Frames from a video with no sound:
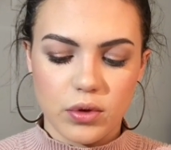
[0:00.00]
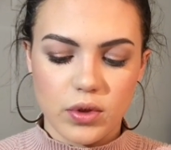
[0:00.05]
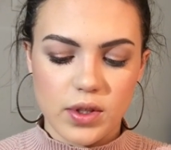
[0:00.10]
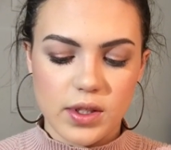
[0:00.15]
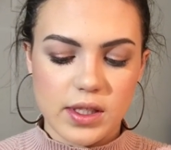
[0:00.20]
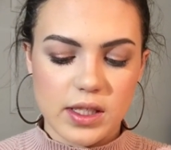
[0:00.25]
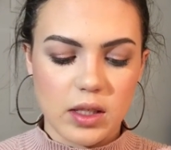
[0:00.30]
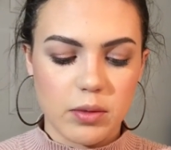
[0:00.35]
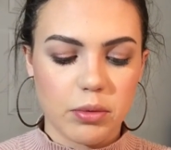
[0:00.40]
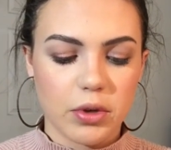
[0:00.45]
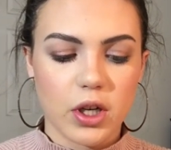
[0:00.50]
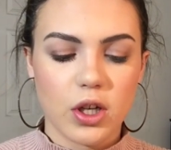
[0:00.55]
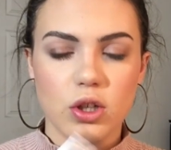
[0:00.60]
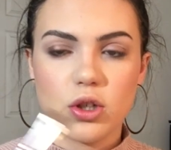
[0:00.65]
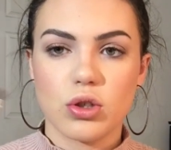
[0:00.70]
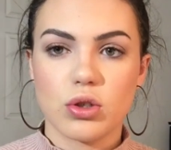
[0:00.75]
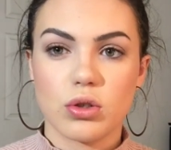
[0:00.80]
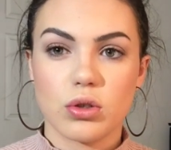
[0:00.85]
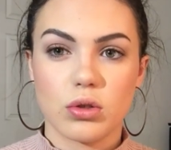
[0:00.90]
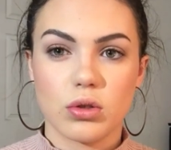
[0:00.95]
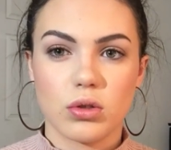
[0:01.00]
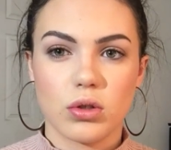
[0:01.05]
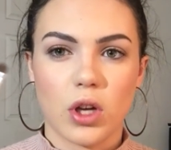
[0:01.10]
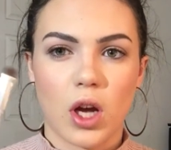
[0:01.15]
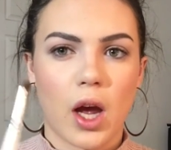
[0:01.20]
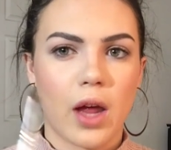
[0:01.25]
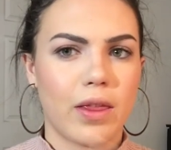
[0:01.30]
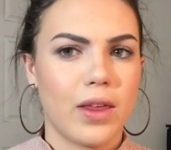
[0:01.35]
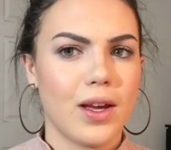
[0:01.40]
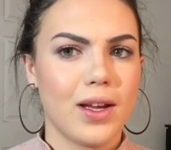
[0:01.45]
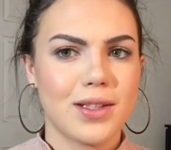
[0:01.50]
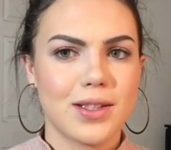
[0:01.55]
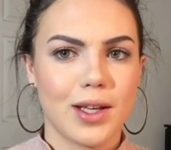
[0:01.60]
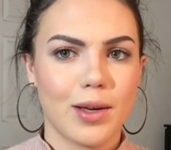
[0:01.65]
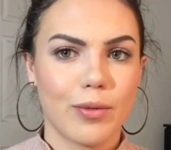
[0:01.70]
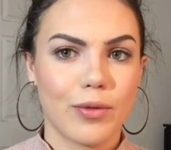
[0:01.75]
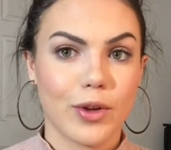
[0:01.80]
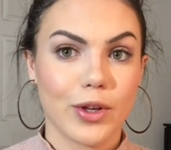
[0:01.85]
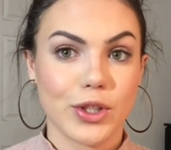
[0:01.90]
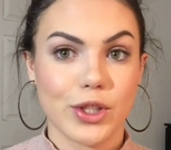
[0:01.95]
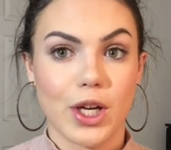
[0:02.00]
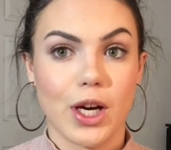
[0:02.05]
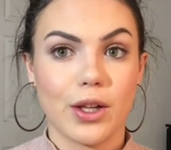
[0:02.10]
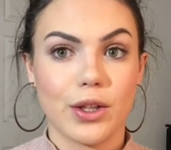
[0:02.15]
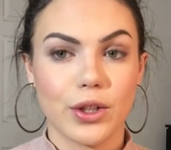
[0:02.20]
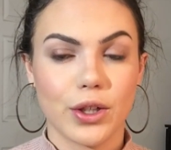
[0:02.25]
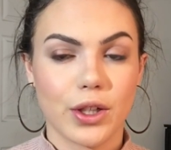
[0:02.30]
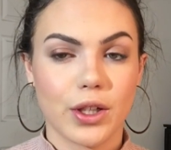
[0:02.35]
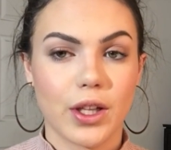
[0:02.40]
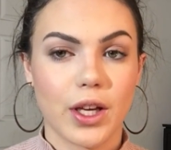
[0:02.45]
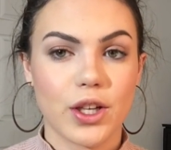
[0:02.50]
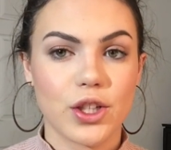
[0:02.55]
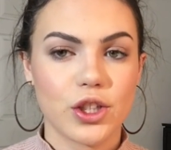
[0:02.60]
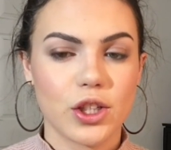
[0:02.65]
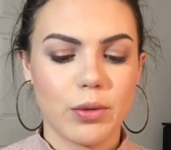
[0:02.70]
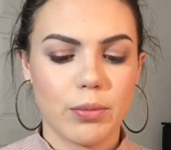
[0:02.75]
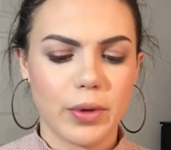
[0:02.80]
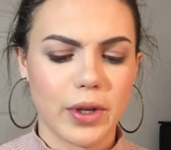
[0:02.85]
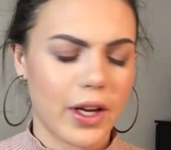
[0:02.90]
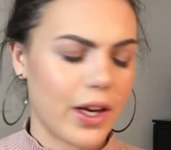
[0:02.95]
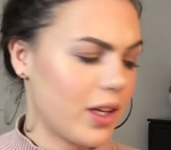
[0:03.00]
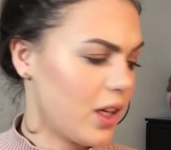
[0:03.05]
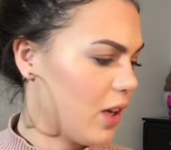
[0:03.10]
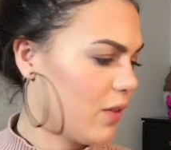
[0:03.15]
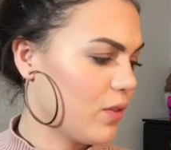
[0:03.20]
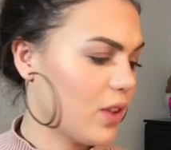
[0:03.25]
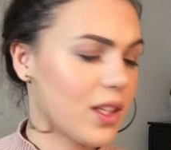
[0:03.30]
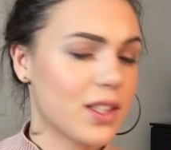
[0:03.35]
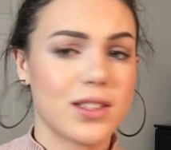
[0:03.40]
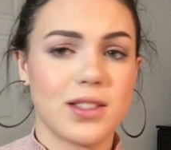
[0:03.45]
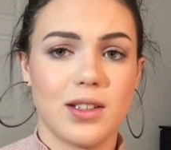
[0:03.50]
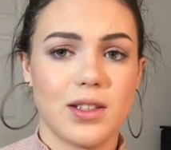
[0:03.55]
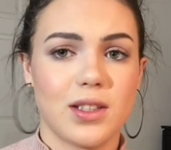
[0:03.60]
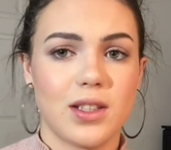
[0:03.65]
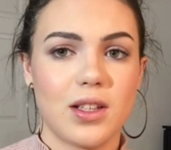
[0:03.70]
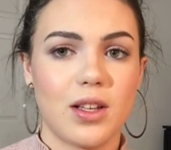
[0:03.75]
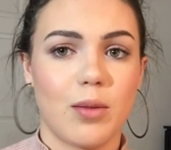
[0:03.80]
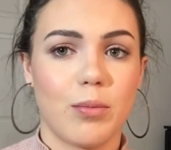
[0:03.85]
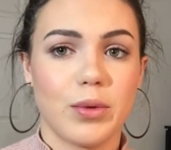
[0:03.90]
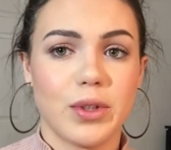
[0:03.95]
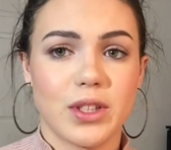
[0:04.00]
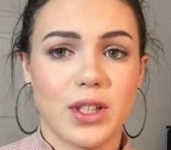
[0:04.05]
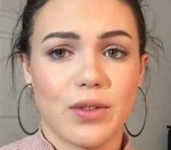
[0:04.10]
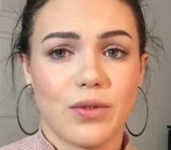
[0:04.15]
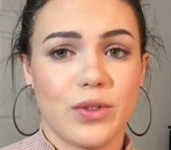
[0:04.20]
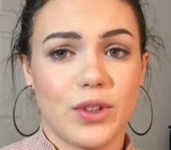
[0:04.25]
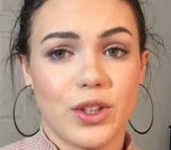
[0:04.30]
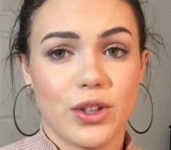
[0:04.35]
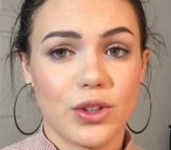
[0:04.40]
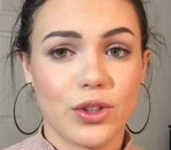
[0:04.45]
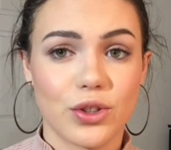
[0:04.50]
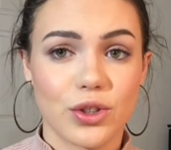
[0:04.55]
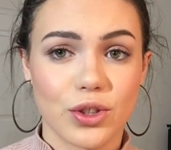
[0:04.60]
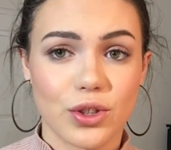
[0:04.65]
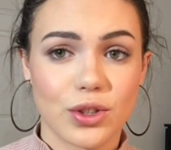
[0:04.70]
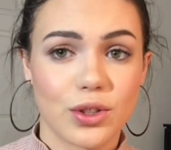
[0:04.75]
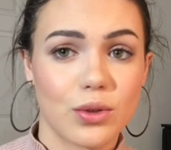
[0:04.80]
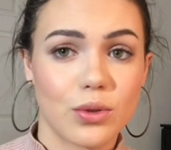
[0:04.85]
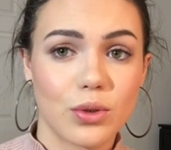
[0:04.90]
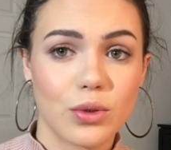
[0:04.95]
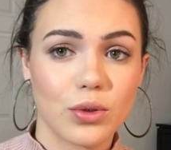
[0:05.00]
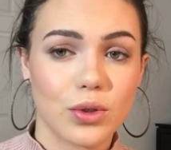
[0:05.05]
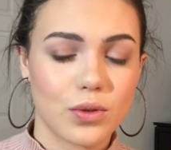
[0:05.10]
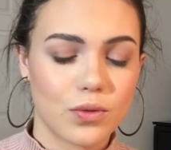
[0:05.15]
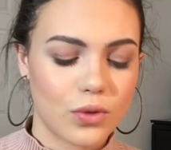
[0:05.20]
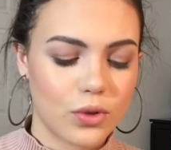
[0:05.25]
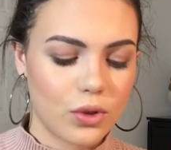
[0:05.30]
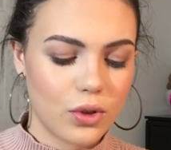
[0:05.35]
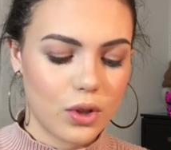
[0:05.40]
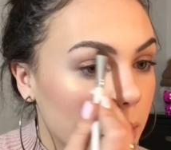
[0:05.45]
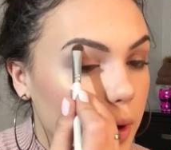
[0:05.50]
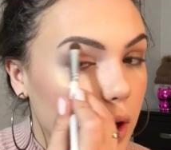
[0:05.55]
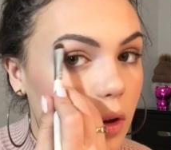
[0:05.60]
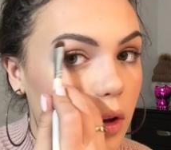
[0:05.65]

C brush. I think it's like their dollar collection, but I have like 6 of them because I feel like they're just so useful.